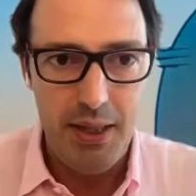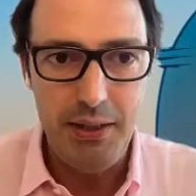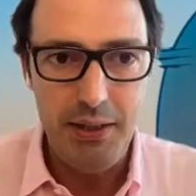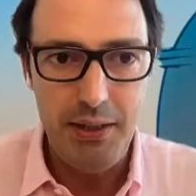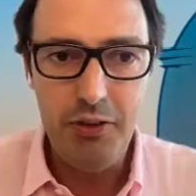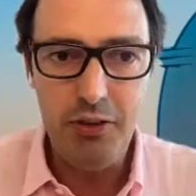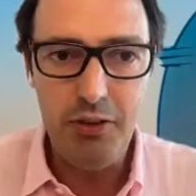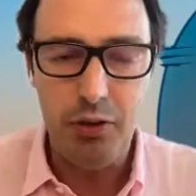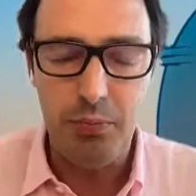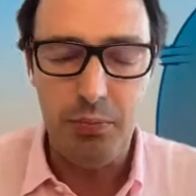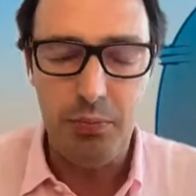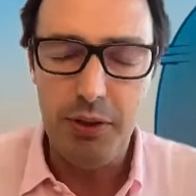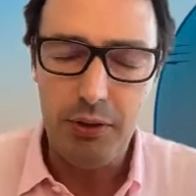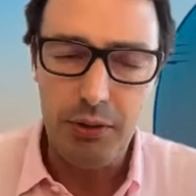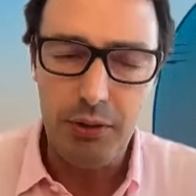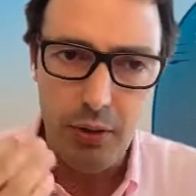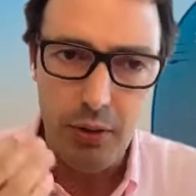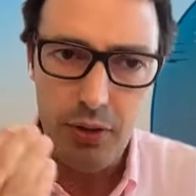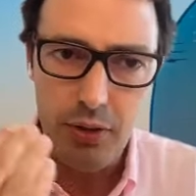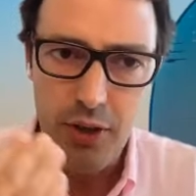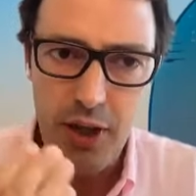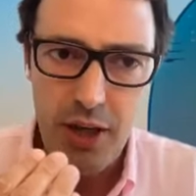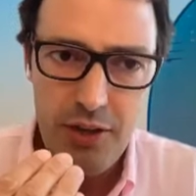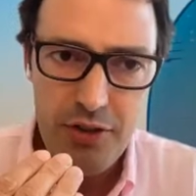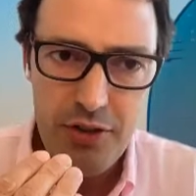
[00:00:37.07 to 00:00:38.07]
It needs to be a
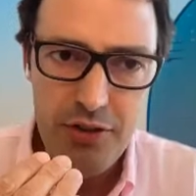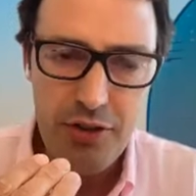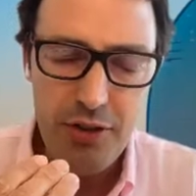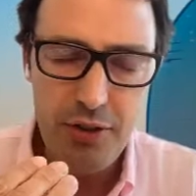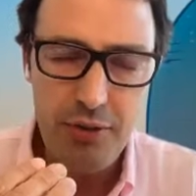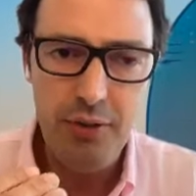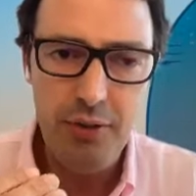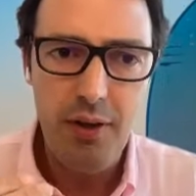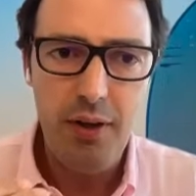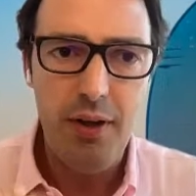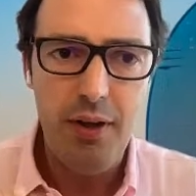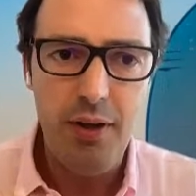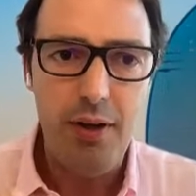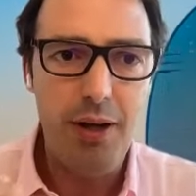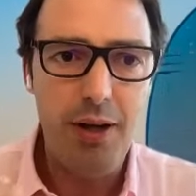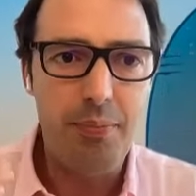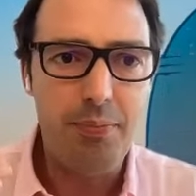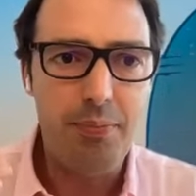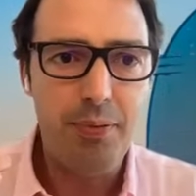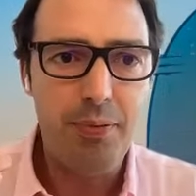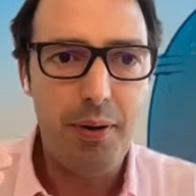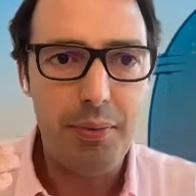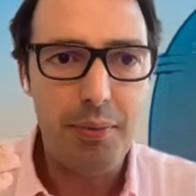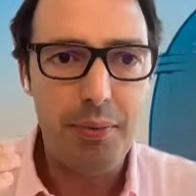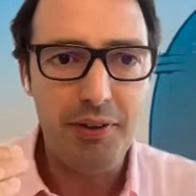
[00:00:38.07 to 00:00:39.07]
good location, a
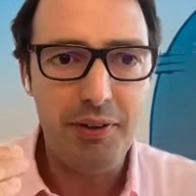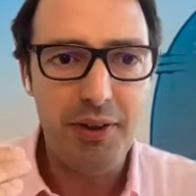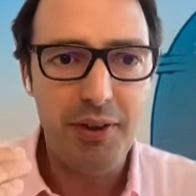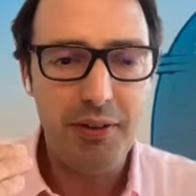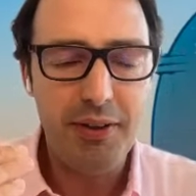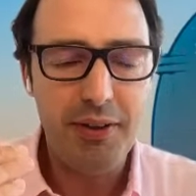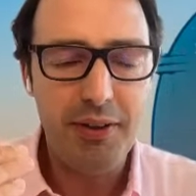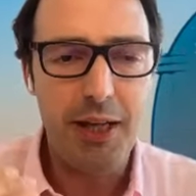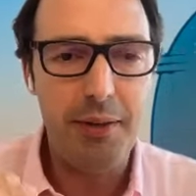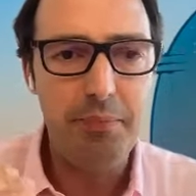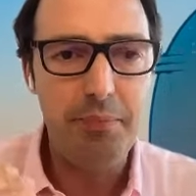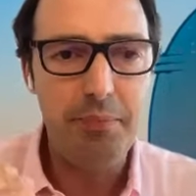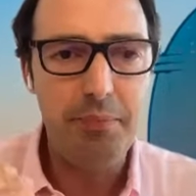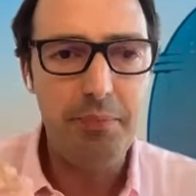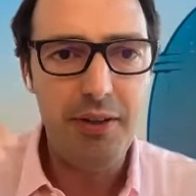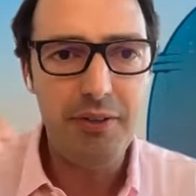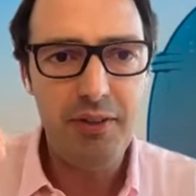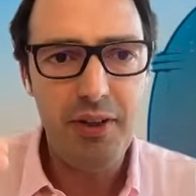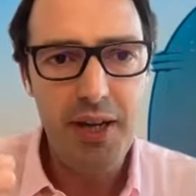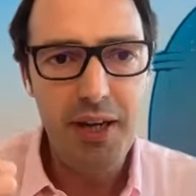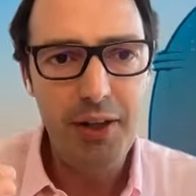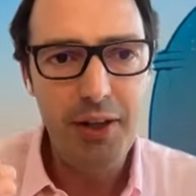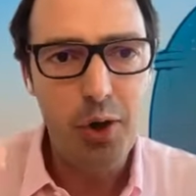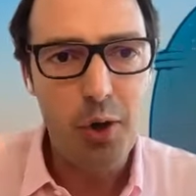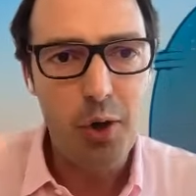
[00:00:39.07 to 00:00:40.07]
property that can
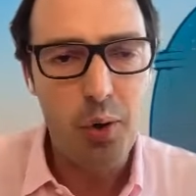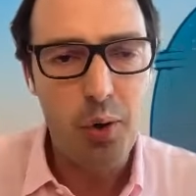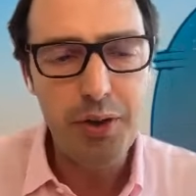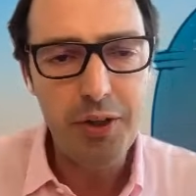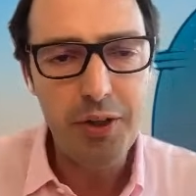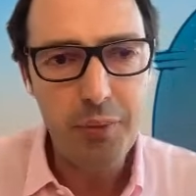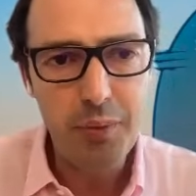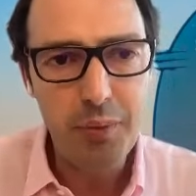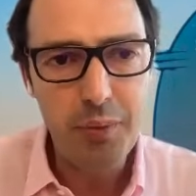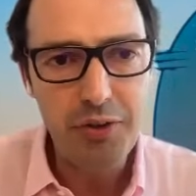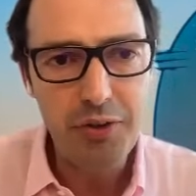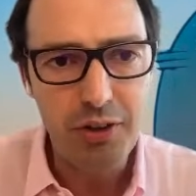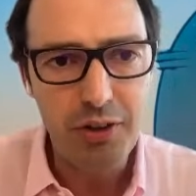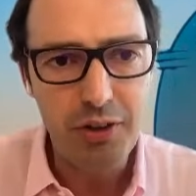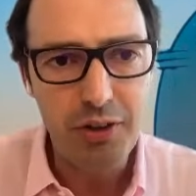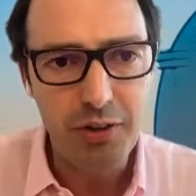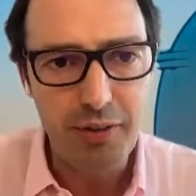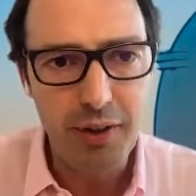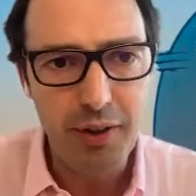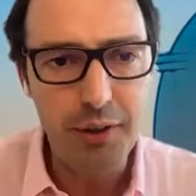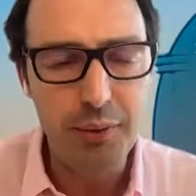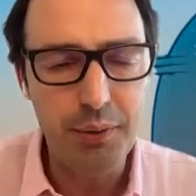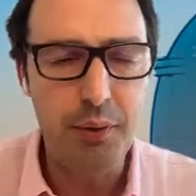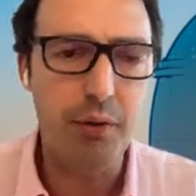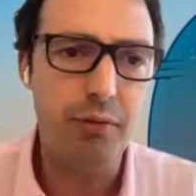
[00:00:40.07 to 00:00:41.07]
maintain or increase its
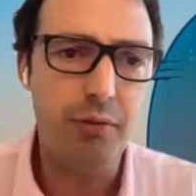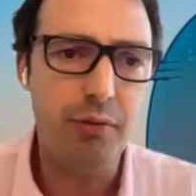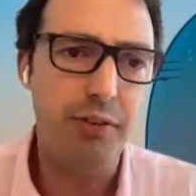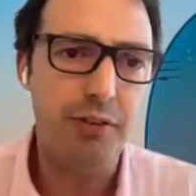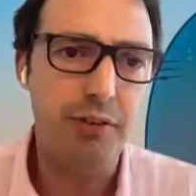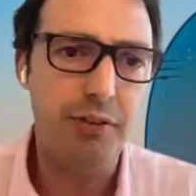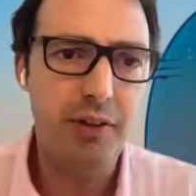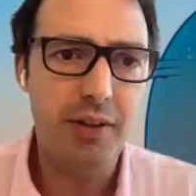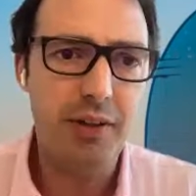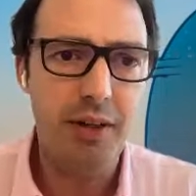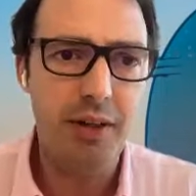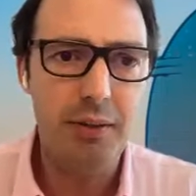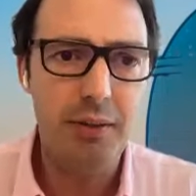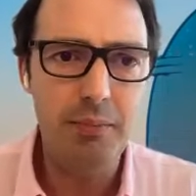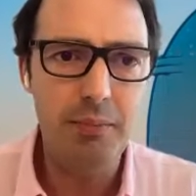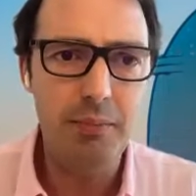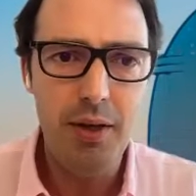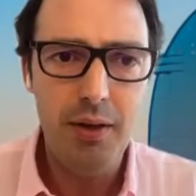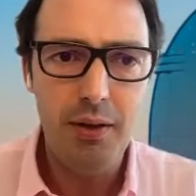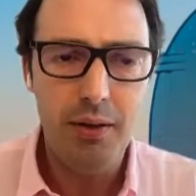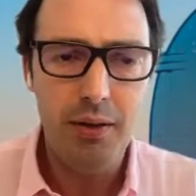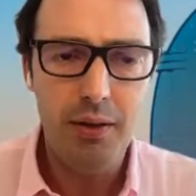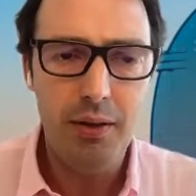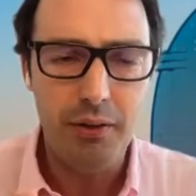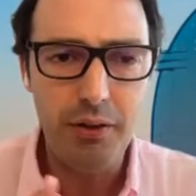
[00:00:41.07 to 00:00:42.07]
value over time,
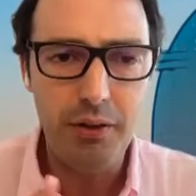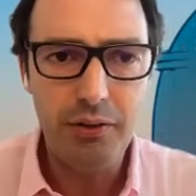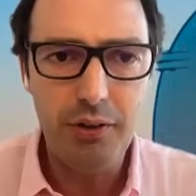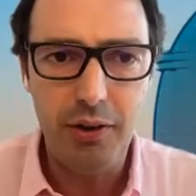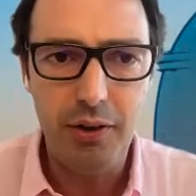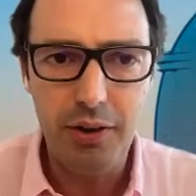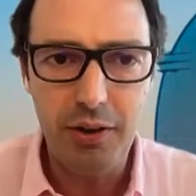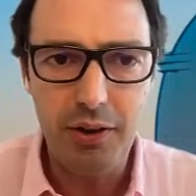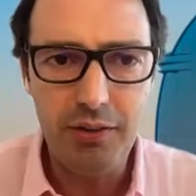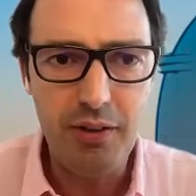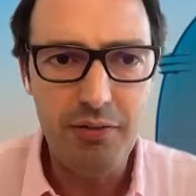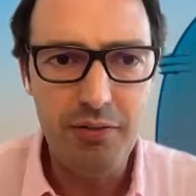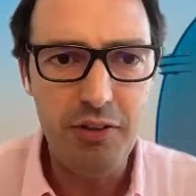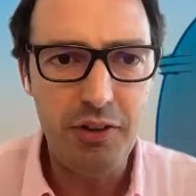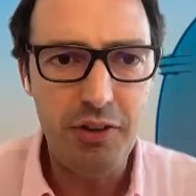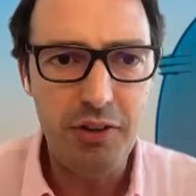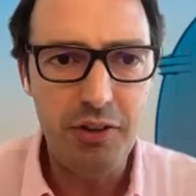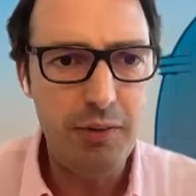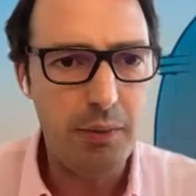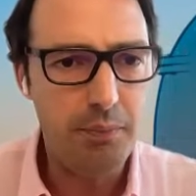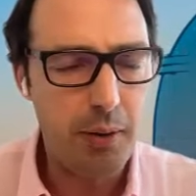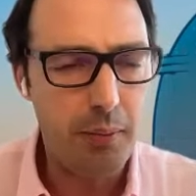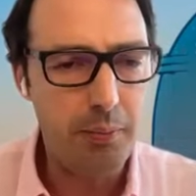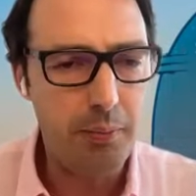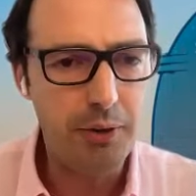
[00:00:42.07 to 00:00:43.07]
good
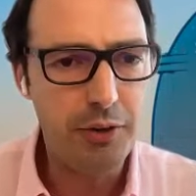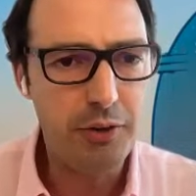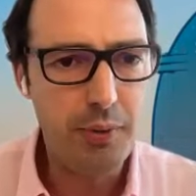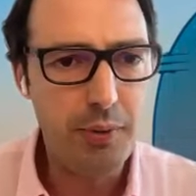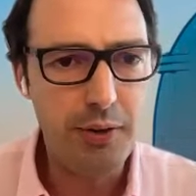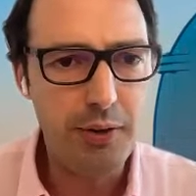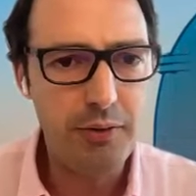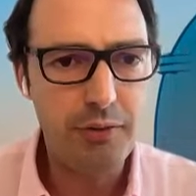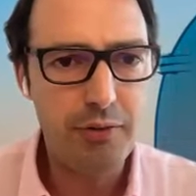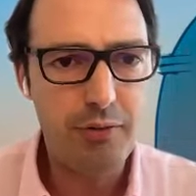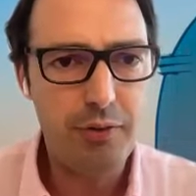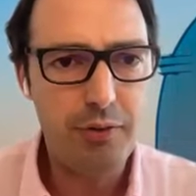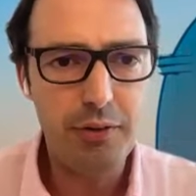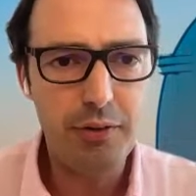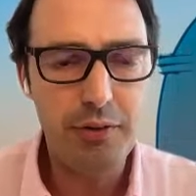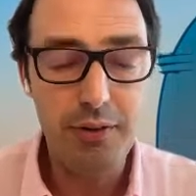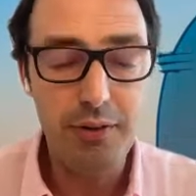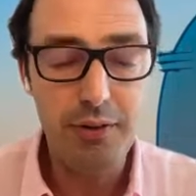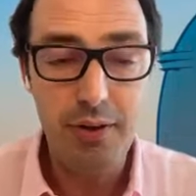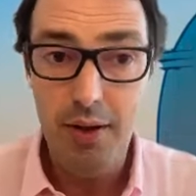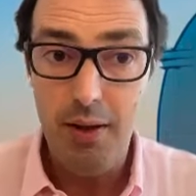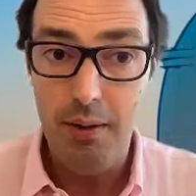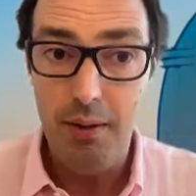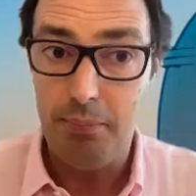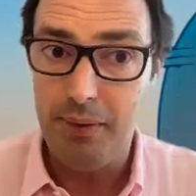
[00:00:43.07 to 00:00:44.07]
connectivity with public transport,
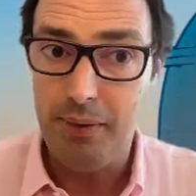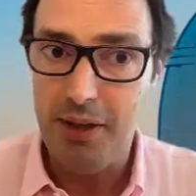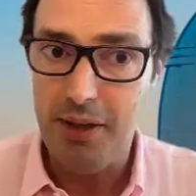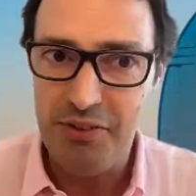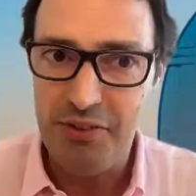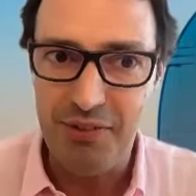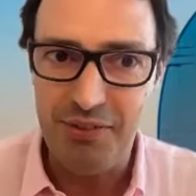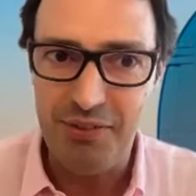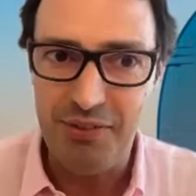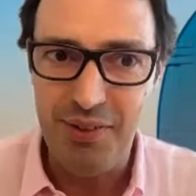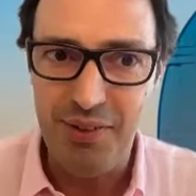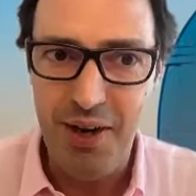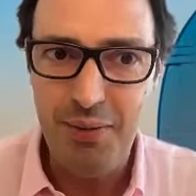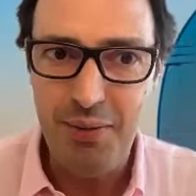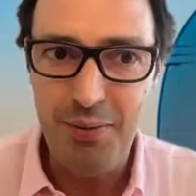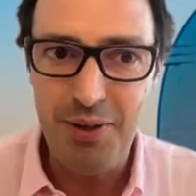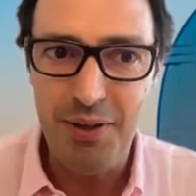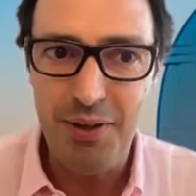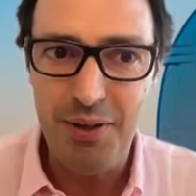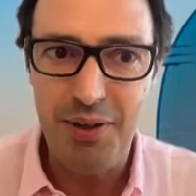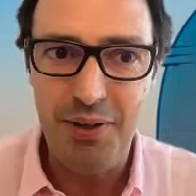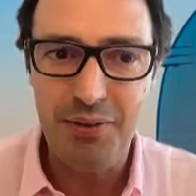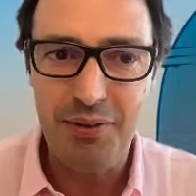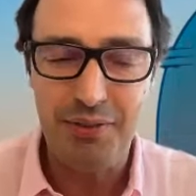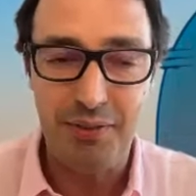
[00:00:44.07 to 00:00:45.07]
pleasant
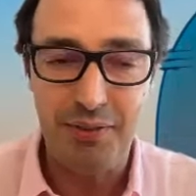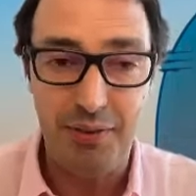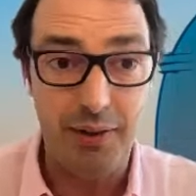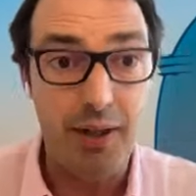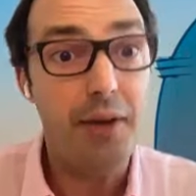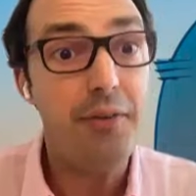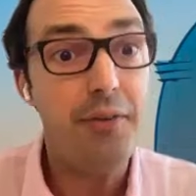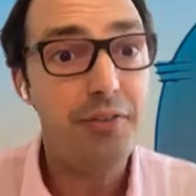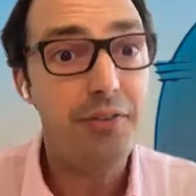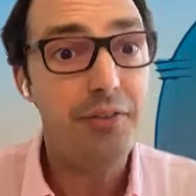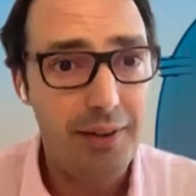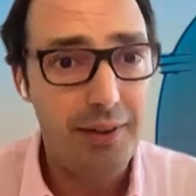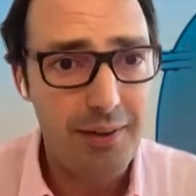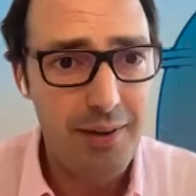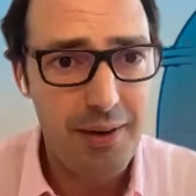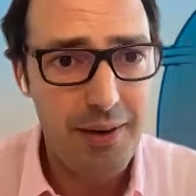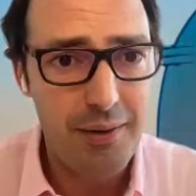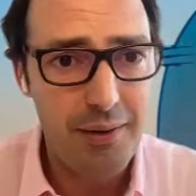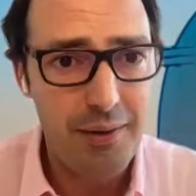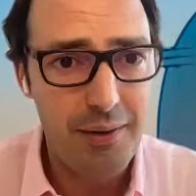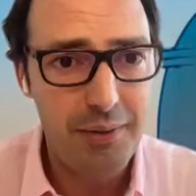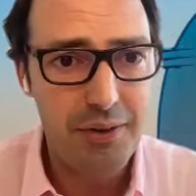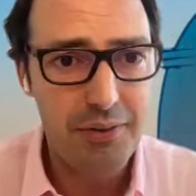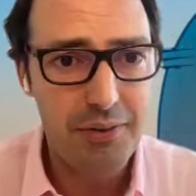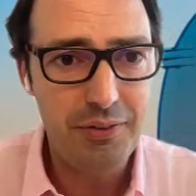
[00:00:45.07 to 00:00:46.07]
areas, lifestyle
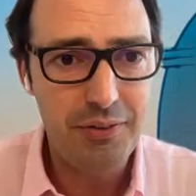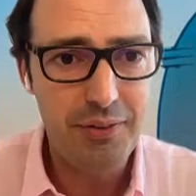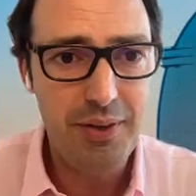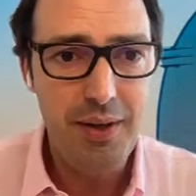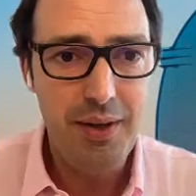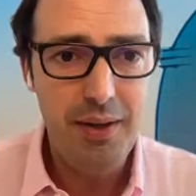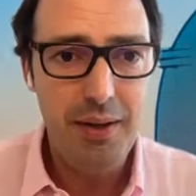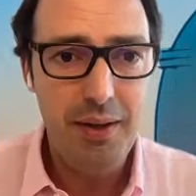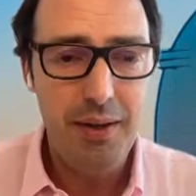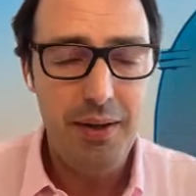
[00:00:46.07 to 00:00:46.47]
areas,